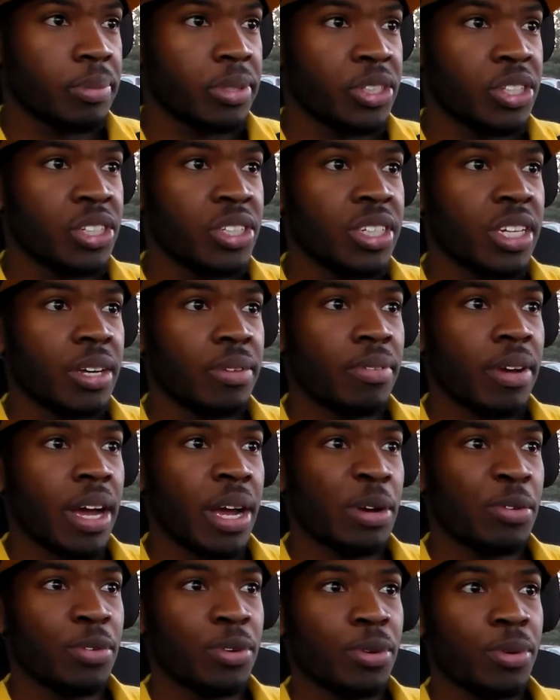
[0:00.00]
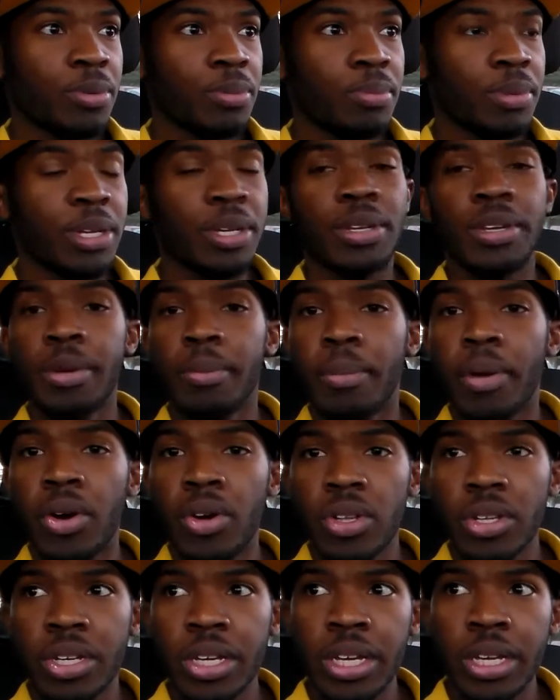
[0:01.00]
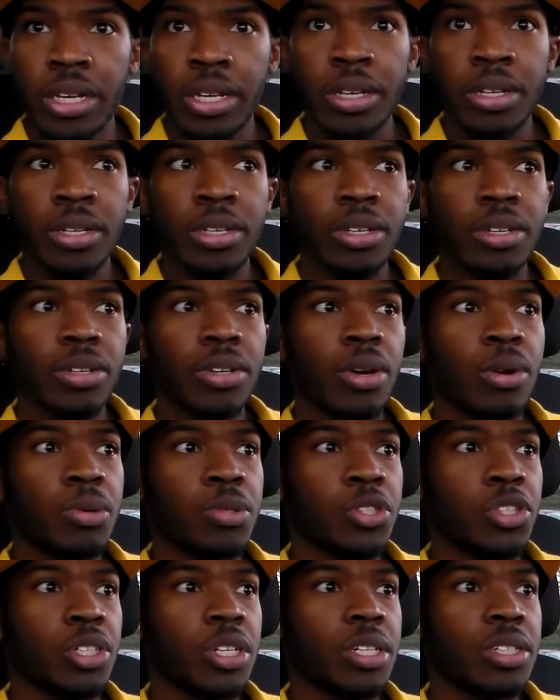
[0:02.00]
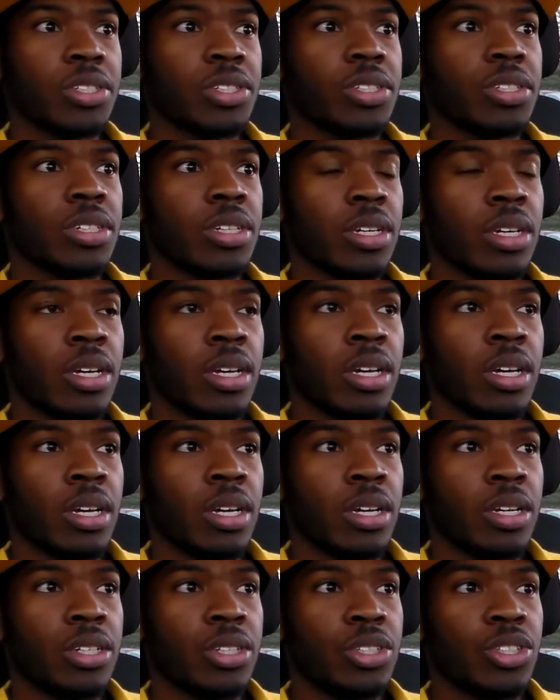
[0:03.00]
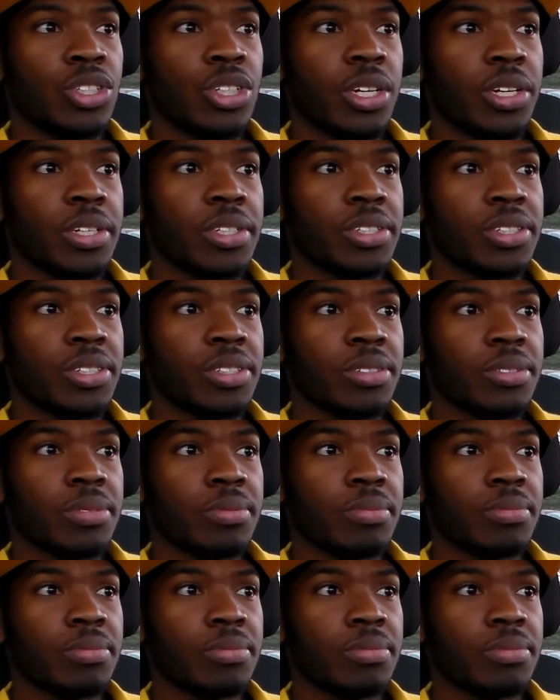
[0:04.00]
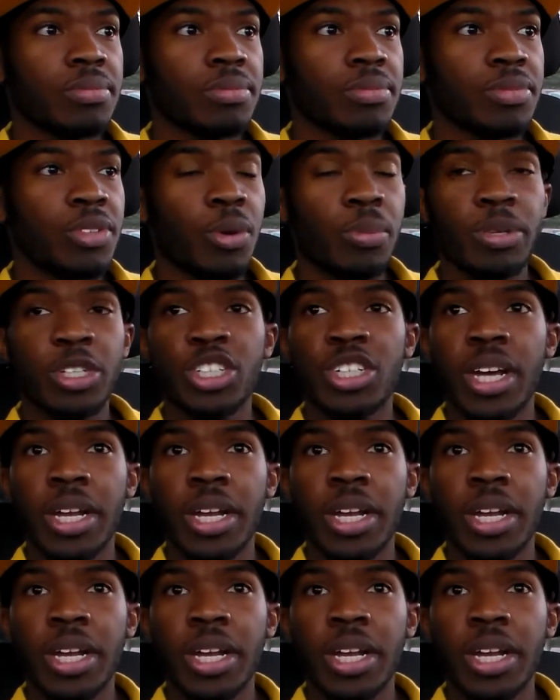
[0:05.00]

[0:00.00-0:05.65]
But she said if I ever be in the mall again, you know, just don't be